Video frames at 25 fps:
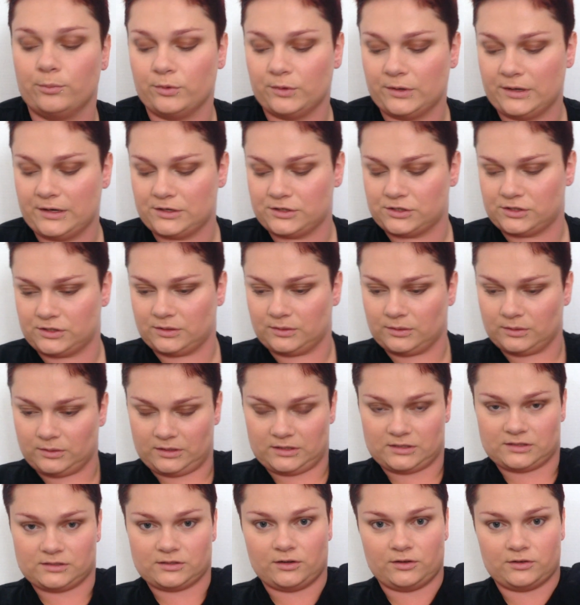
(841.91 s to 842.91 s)
brush.
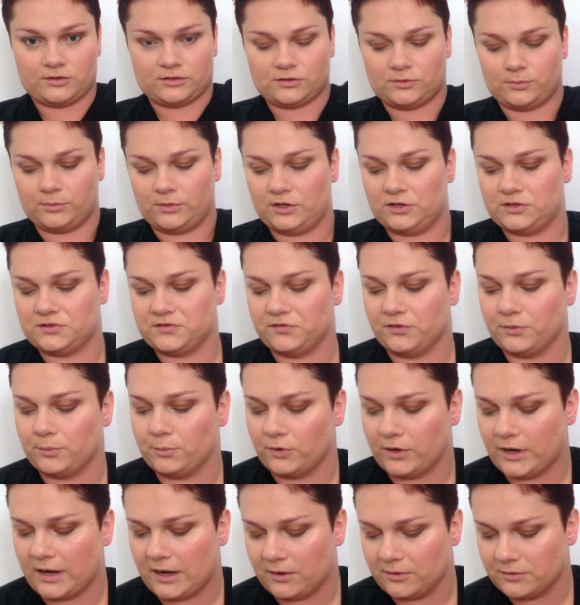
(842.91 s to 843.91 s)
This can also be used for
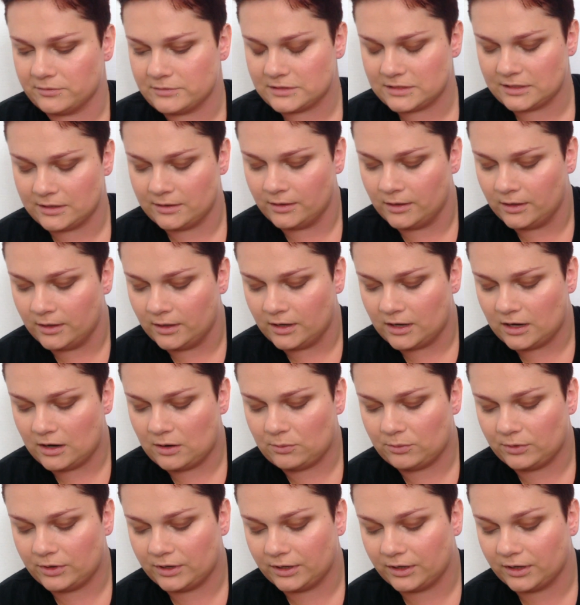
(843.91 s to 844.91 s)
brows. And
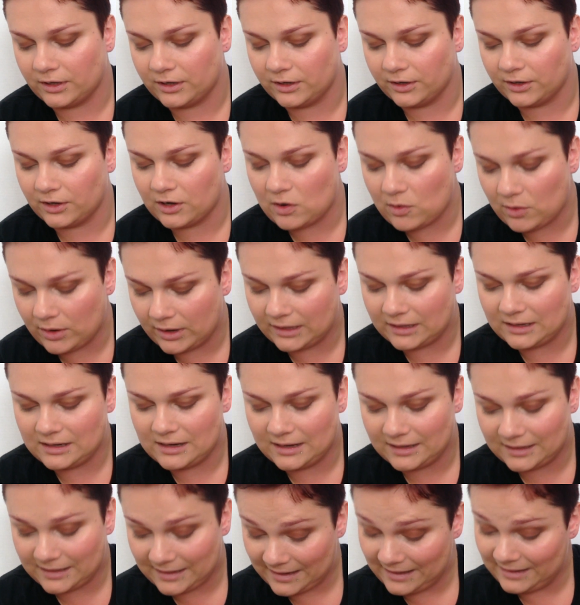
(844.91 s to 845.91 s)
we're going to go in,
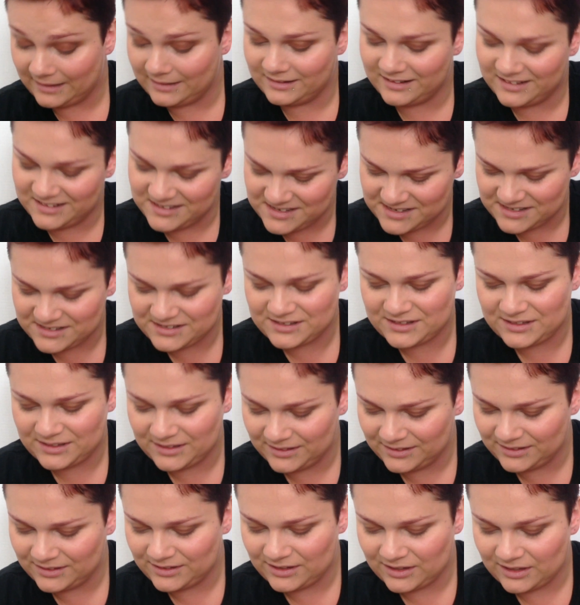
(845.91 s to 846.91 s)
again,
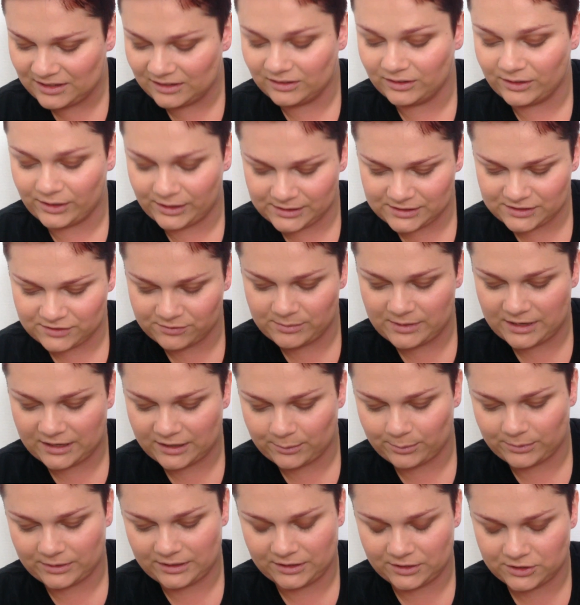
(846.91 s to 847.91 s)
lots of
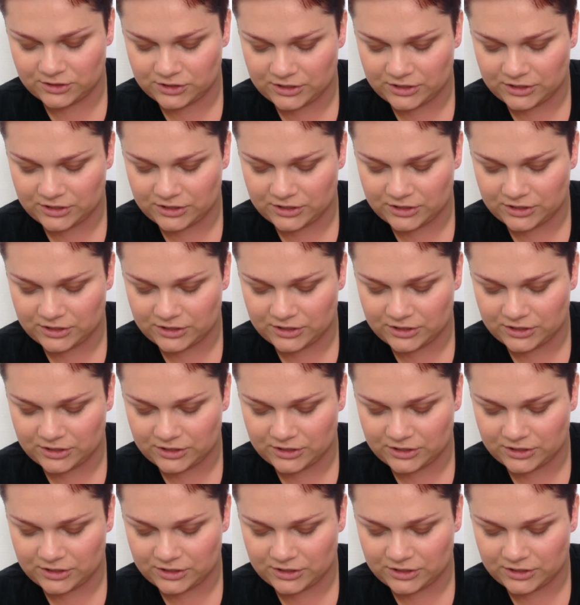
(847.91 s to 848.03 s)
Makeup Geek